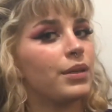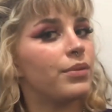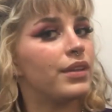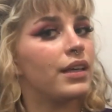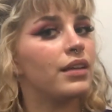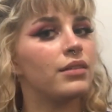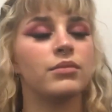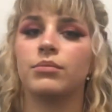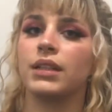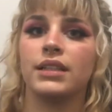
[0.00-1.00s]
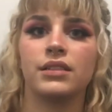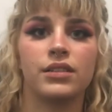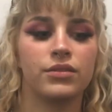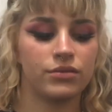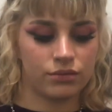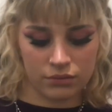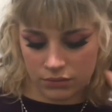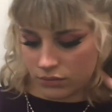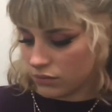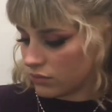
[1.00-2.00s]
with it. Please don't
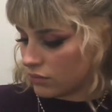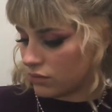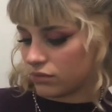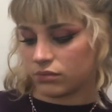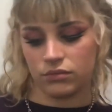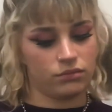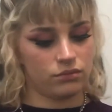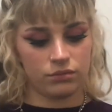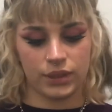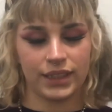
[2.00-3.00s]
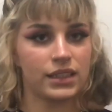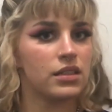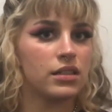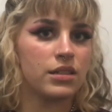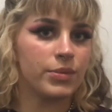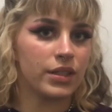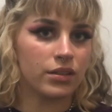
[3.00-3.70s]
be nasty to me in the